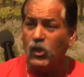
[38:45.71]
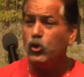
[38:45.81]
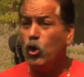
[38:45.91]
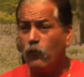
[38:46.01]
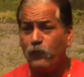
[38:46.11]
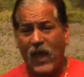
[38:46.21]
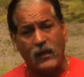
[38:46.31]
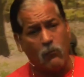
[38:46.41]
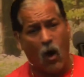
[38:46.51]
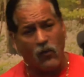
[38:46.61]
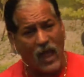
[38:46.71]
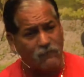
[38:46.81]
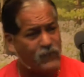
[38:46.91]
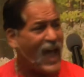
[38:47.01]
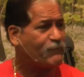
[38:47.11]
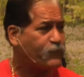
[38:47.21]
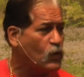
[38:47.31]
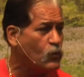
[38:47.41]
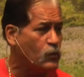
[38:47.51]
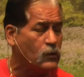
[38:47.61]
You fed him all that fat
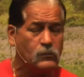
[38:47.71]
food.